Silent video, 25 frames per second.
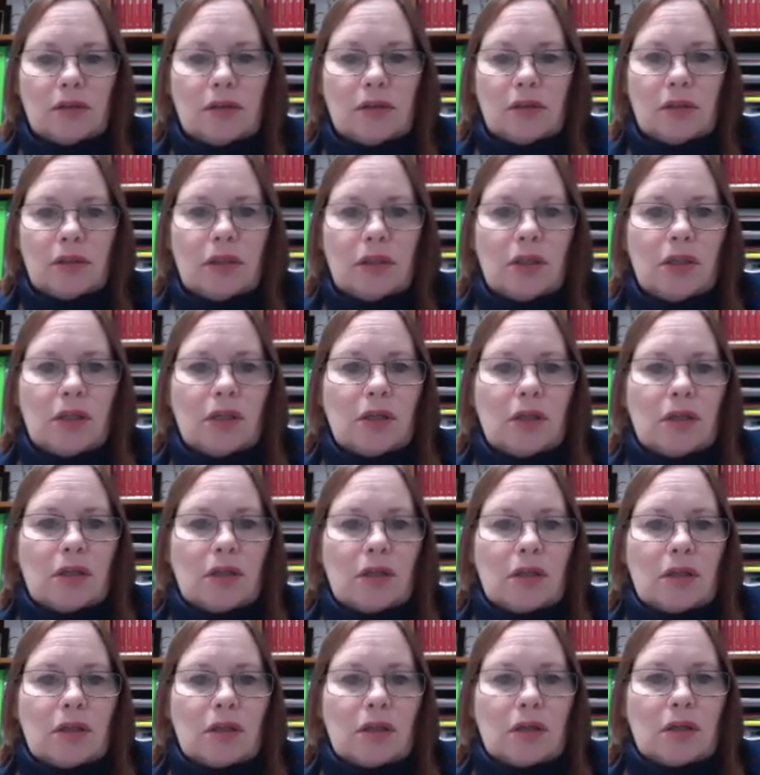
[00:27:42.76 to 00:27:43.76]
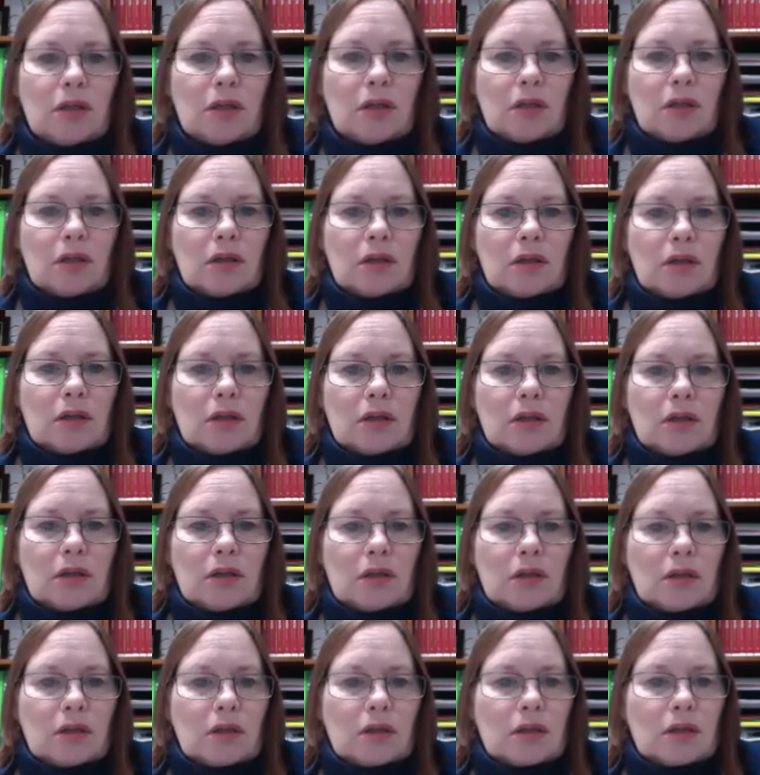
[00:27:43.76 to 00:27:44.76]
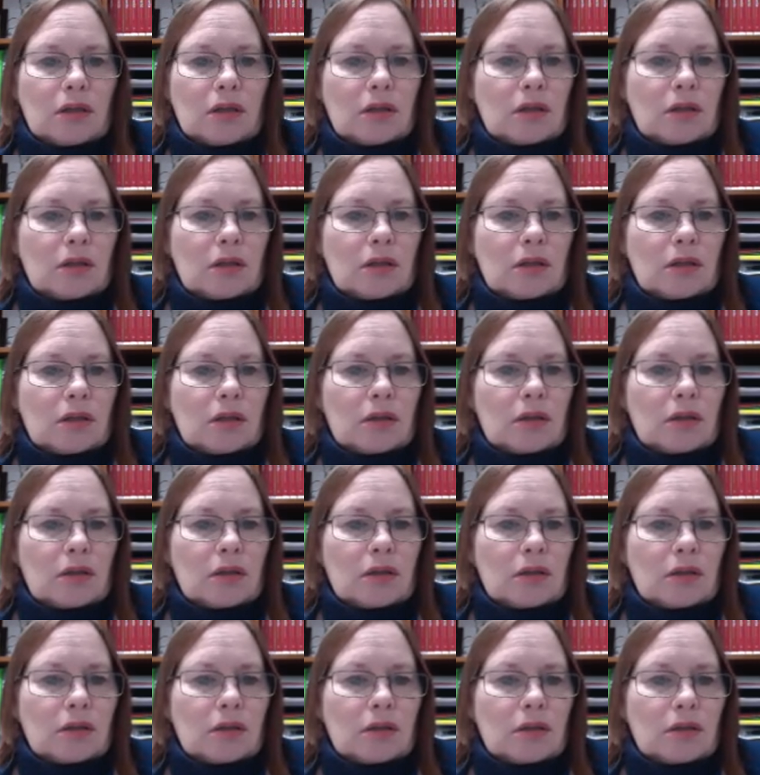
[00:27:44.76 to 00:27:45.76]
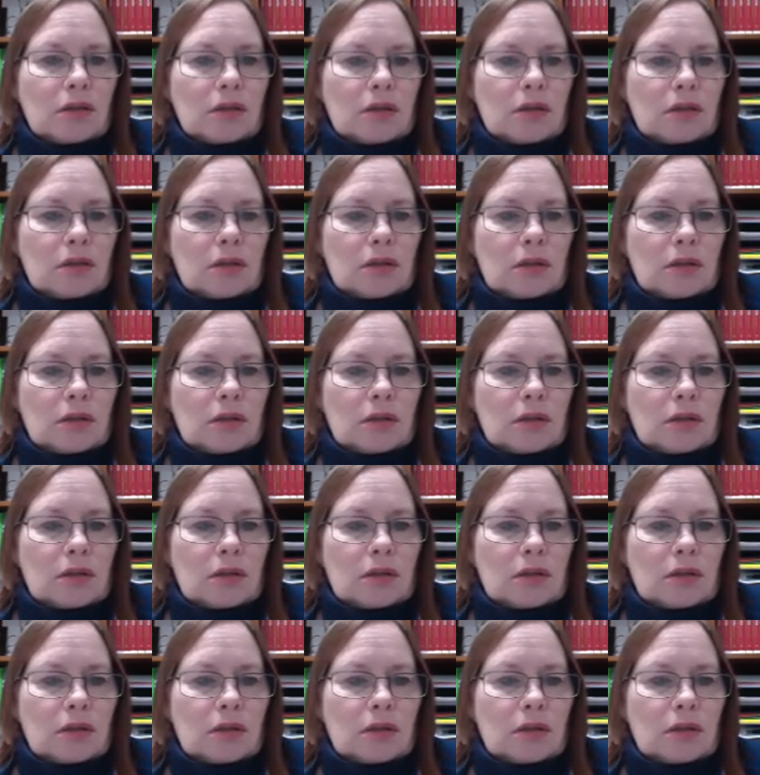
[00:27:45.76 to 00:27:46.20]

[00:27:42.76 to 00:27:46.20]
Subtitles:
No one is speaking in this clip.